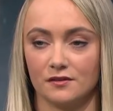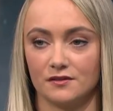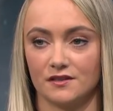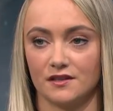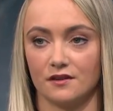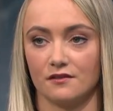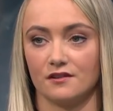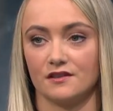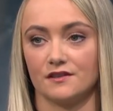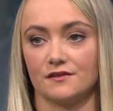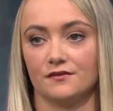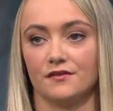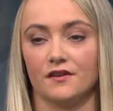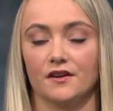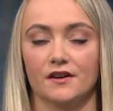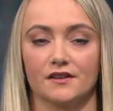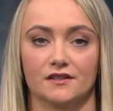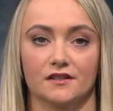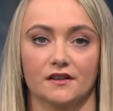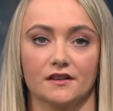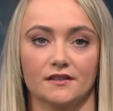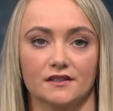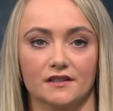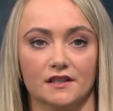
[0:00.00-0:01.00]
Series
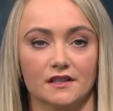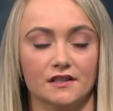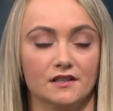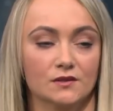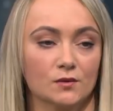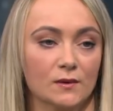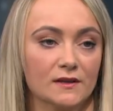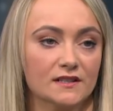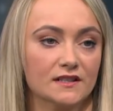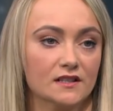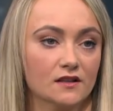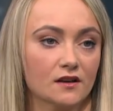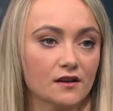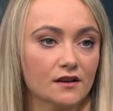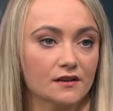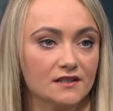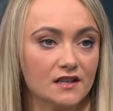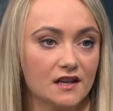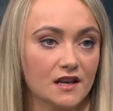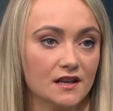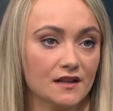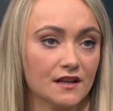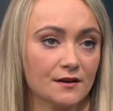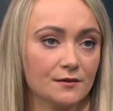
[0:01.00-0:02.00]
first started in
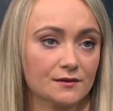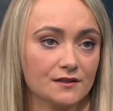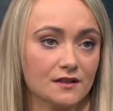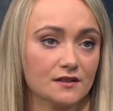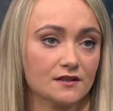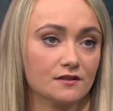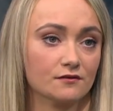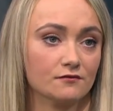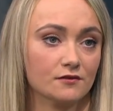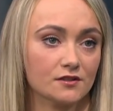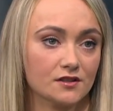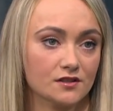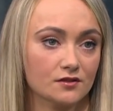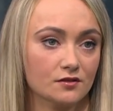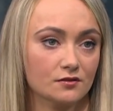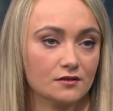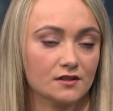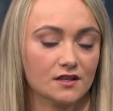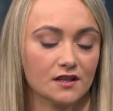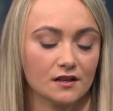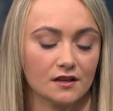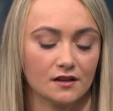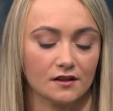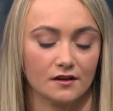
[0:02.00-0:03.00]
2019. That was its original,
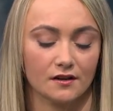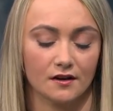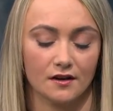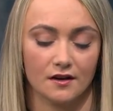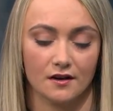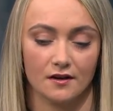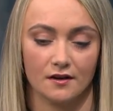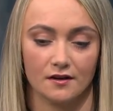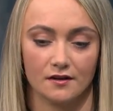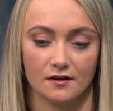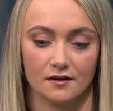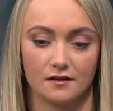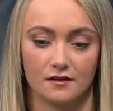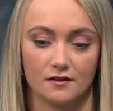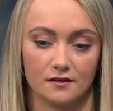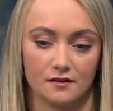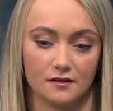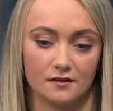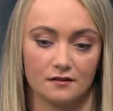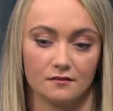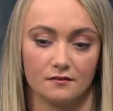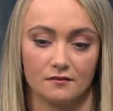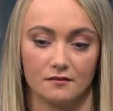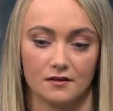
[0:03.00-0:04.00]

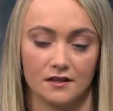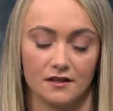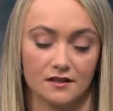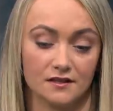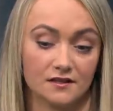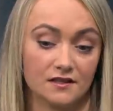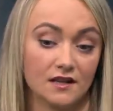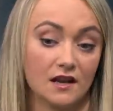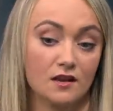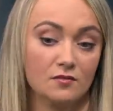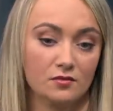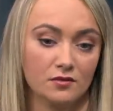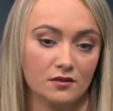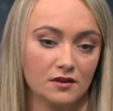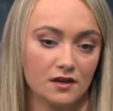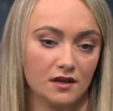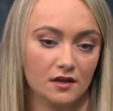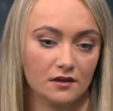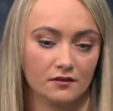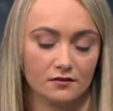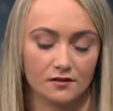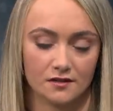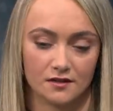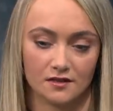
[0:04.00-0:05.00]
its debut
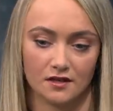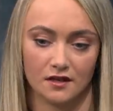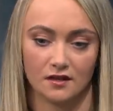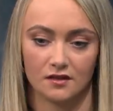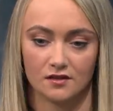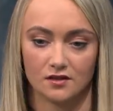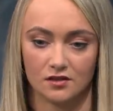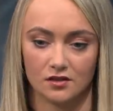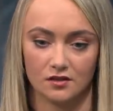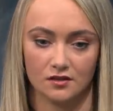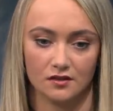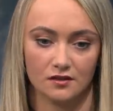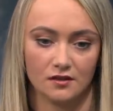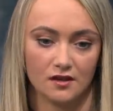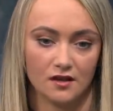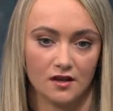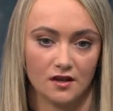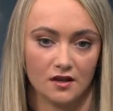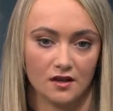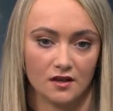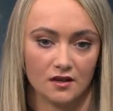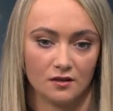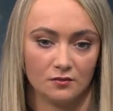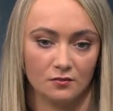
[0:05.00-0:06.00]
year as such, and
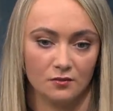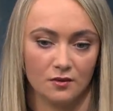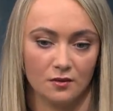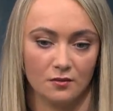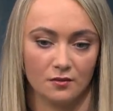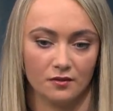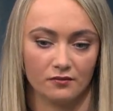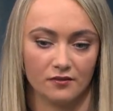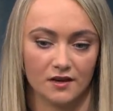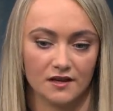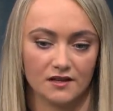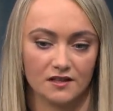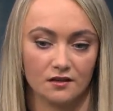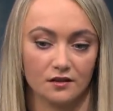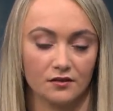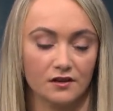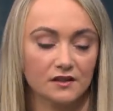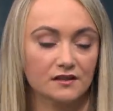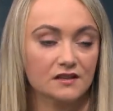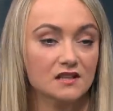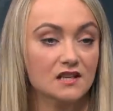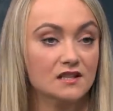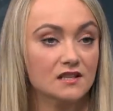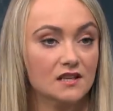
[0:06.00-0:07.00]
we were racing on
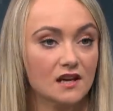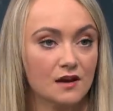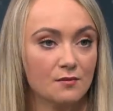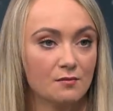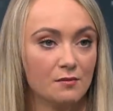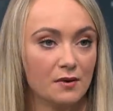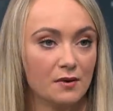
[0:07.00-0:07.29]
the DTM